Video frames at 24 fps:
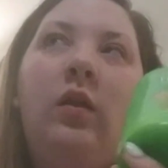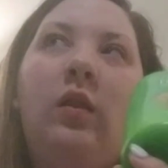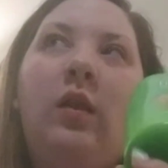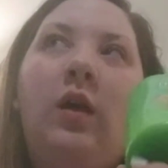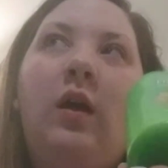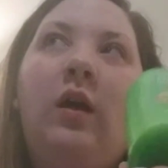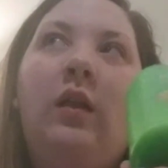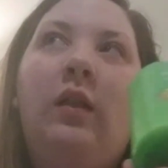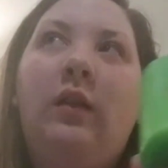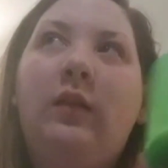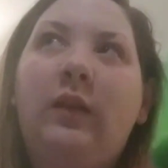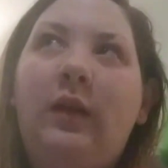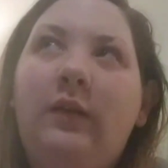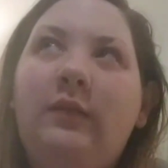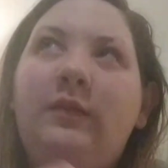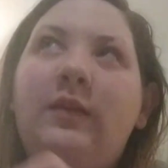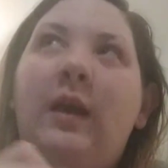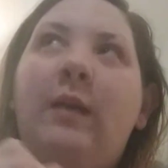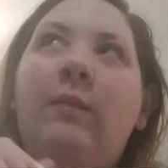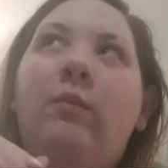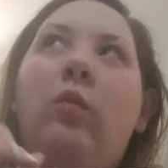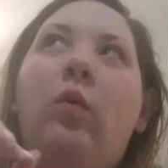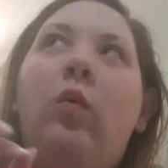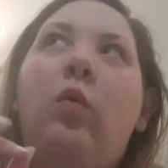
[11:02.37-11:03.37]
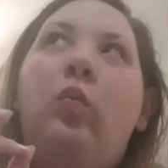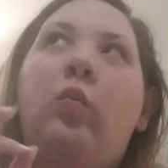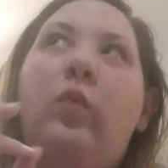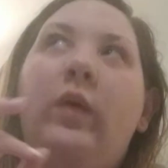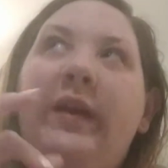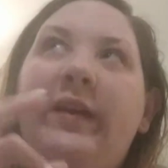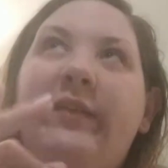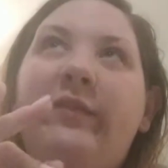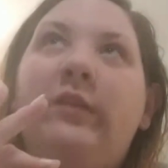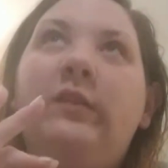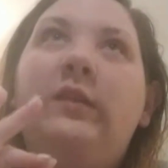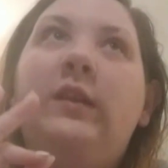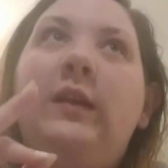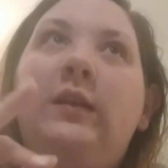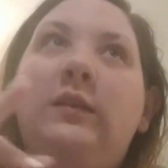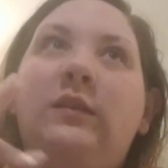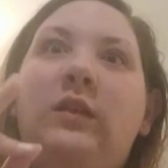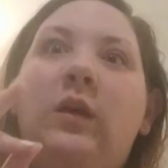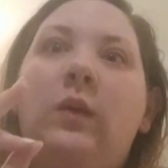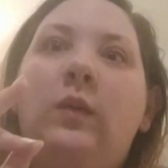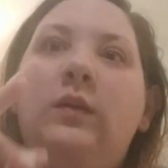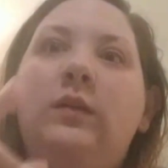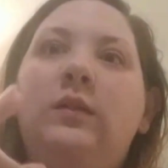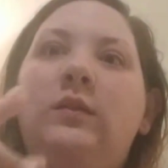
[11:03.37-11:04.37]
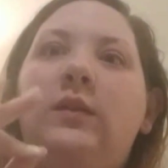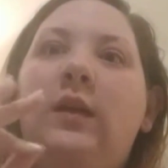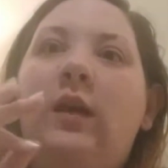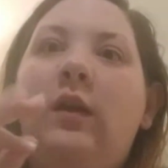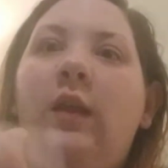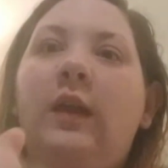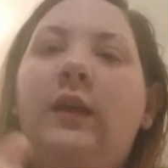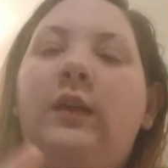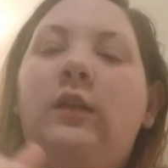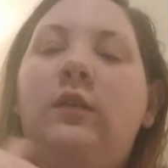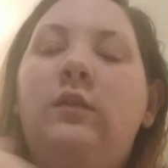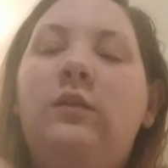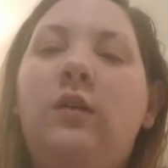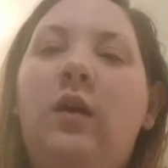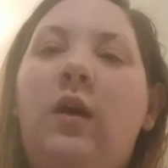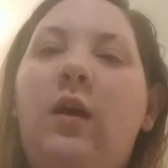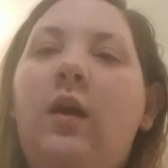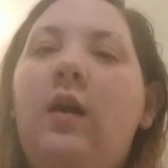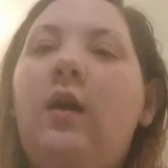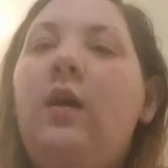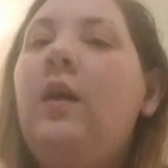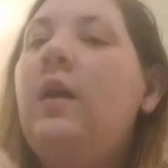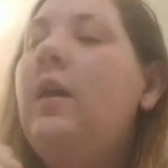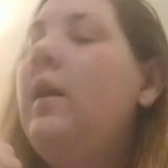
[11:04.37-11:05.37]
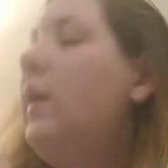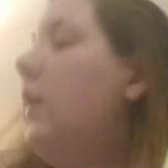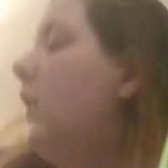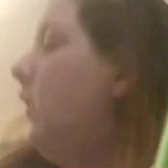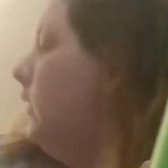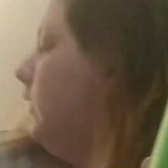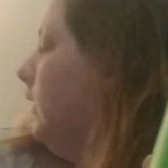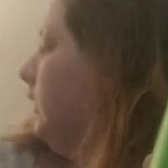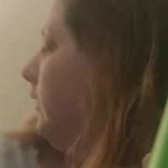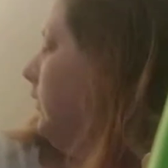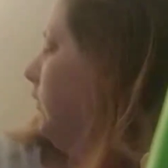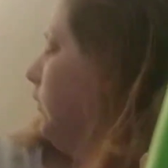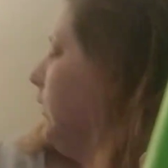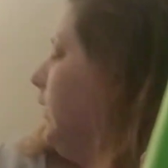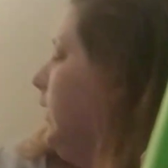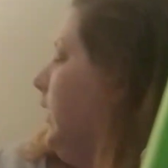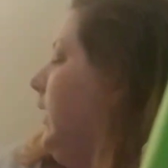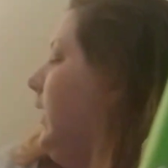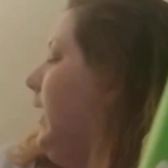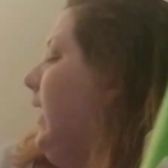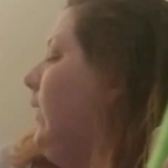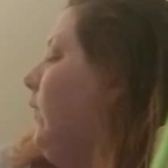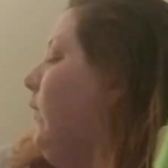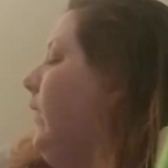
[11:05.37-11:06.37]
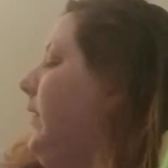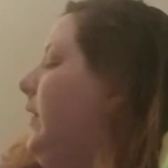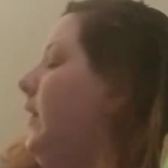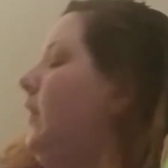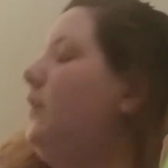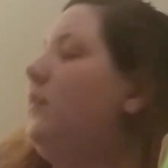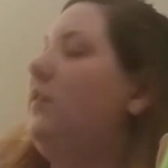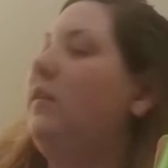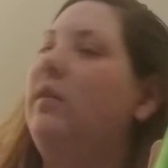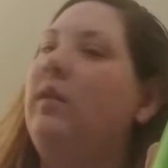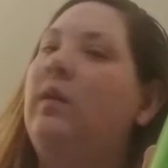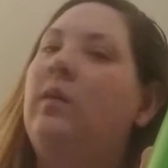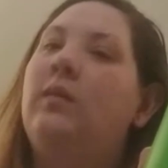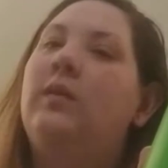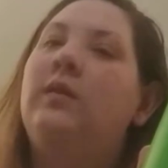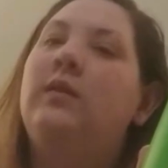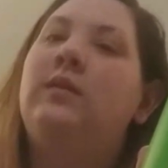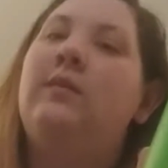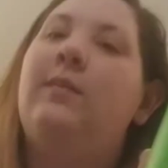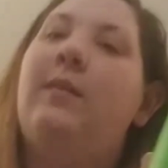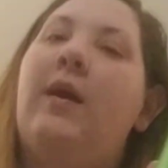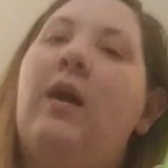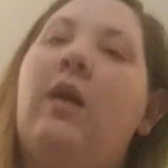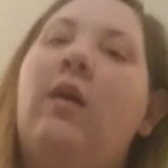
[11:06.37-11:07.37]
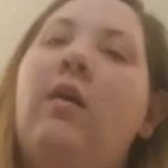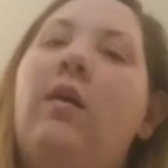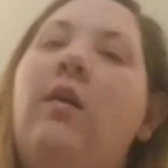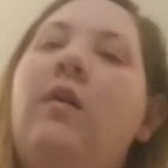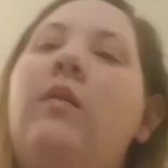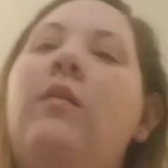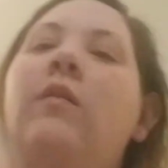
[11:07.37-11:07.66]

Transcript: a lot of time will wait for things to go on sale. Like you saw, this one I waited till it was about